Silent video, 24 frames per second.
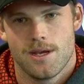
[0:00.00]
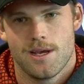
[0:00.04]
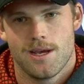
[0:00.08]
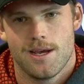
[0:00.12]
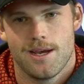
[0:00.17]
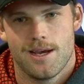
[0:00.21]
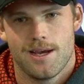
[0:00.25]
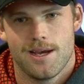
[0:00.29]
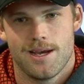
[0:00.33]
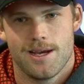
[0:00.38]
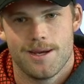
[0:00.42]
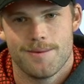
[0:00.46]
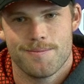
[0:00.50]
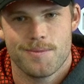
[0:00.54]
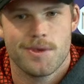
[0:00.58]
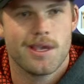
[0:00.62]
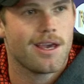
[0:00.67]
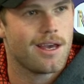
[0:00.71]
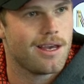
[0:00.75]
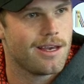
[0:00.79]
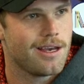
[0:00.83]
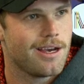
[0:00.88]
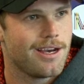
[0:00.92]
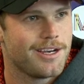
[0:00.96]

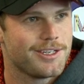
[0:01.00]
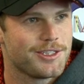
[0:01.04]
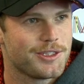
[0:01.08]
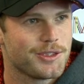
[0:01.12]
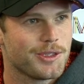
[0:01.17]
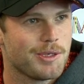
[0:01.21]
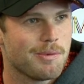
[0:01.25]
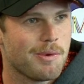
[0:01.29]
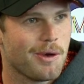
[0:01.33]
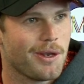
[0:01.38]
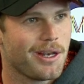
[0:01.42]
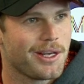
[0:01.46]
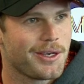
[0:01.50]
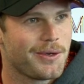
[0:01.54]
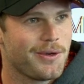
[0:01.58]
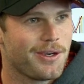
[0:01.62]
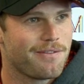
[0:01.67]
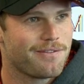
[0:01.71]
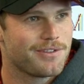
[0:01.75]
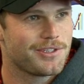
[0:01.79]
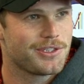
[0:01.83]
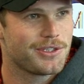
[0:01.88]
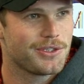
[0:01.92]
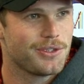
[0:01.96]
I enjoy bowling quick
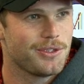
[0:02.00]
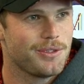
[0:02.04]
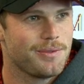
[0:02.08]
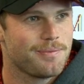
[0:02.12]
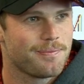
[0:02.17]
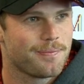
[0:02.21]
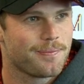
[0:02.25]
for sure.